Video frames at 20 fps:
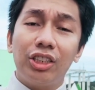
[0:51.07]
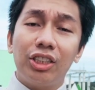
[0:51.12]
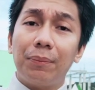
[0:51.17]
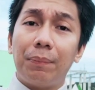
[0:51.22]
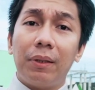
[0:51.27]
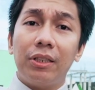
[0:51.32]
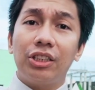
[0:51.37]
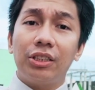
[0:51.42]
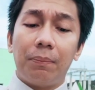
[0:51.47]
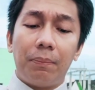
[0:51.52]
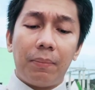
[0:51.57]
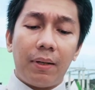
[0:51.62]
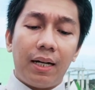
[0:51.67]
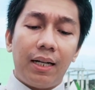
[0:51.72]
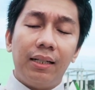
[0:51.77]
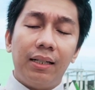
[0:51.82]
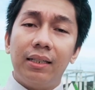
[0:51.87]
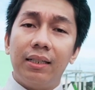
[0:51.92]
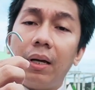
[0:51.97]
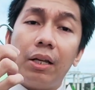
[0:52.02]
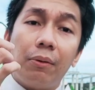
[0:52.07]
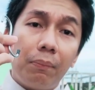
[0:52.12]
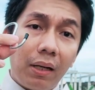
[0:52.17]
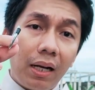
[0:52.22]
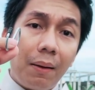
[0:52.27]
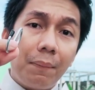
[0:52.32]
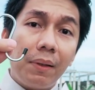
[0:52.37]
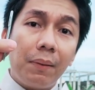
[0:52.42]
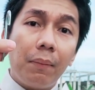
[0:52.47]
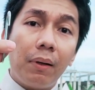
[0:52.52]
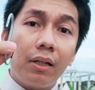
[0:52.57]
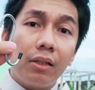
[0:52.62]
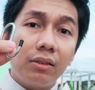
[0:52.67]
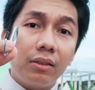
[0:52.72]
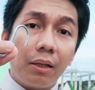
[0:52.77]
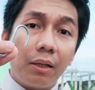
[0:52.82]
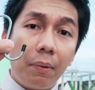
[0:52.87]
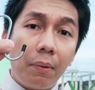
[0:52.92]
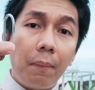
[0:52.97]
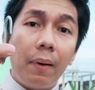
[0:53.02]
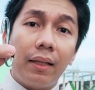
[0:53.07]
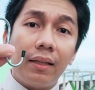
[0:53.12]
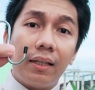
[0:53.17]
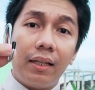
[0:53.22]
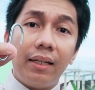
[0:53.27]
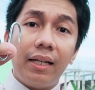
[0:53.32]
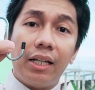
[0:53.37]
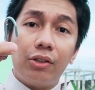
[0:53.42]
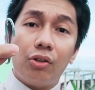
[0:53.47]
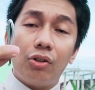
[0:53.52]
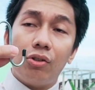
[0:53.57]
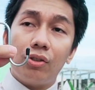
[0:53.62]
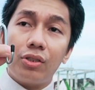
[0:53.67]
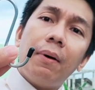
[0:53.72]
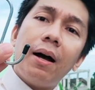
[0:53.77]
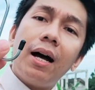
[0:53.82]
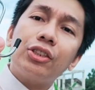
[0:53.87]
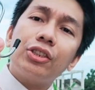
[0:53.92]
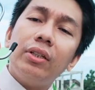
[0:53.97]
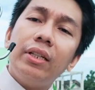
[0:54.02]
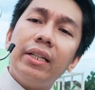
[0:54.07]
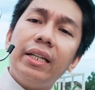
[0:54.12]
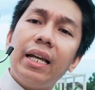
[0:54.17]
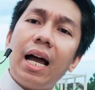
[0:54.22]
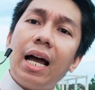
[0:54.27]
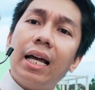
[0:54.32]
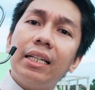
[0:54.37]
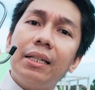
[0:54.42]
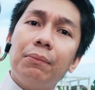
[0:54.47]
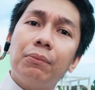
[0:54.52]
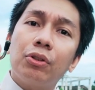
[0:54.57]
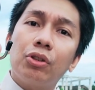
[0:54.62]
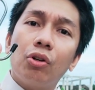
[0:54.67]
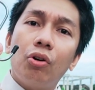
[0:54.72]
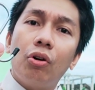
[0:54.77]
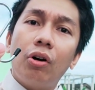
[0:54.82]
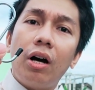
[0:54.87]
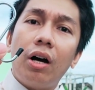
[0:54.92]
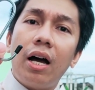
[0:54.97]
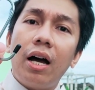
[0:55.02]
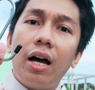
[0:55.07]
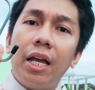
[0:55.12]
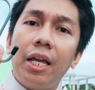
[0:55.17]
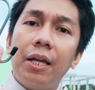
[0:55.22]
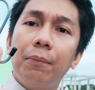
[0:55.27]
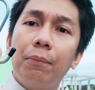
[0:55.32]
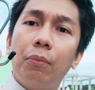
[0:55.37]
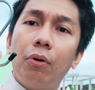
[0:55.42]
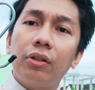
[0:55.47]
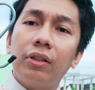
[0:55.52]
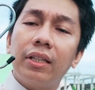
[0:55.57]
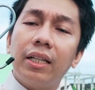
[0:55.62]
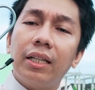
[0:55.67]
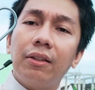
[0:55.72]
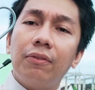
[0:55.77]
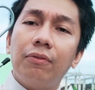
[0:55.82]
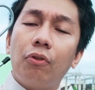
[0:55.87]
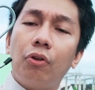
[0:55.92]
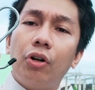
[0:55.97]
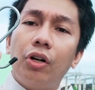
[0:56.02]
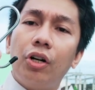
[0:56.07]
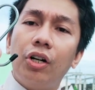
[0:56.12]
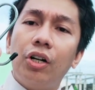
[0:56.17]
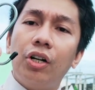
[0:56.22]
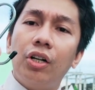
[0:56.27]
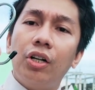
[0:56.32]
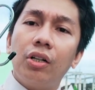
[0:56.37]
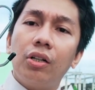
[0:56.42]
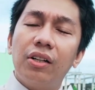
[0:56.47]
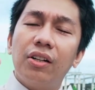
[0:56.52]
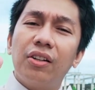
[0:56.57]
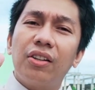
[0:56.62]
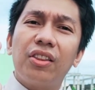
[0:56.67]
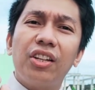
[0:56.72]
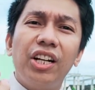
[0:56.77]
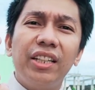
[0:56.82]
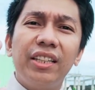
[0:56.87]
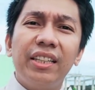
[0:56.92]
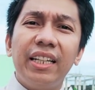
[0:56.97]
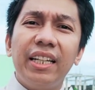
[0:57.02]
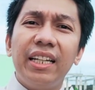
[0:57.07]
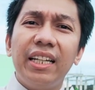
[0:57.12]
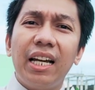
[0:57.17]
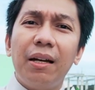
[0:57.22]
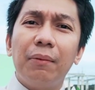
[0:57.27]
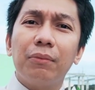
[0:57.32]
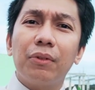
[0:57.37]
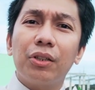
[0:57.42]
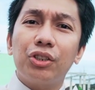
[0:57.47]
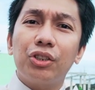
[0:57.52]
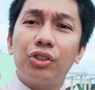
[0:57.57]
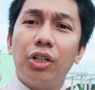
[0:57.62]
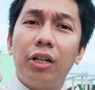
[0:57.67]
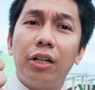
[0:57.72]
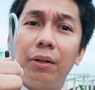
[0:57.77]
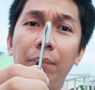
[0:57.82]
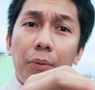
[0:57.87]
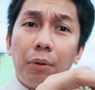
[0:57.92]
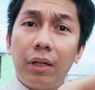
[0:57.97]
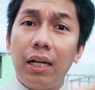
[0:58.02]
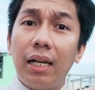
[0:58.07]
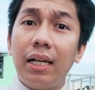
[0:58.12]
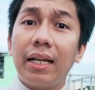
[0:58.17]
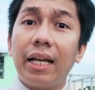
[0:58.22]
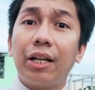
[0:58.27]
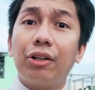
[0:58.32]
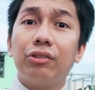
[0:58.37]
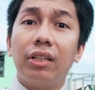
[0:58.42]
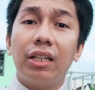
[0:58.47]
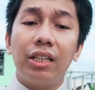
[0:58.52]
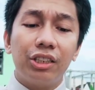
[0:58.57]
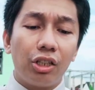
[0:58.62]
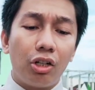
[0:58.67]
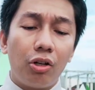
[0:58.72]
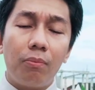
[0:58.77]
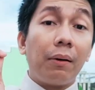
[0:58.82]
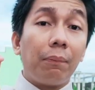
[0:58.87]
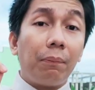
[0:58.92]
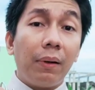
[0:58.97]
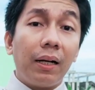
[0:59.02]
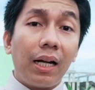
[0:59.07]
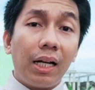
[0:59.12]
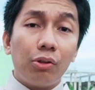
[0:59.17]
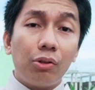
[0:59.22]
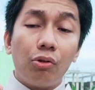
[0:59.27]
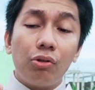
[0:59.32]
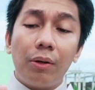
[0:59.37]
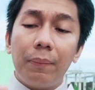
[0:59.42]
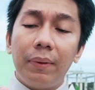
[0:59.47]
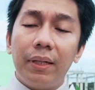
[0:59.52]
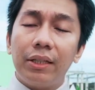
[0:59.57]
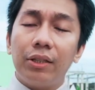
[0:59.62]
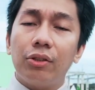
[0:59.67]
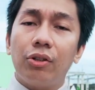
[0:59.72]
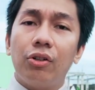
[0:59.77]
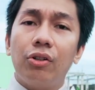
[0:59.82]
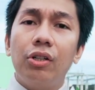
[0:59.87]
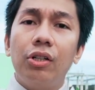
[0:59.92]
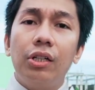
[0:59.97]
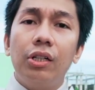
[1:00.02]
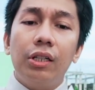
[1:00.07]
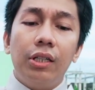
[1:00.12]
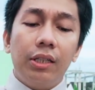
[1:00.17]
or Japan Japan. Marami namang nagbebenta nito. Actually, anim to. I bought it for thirty. I'm not sure. Ilalagay ko na siya kung pagkano ko nabili to.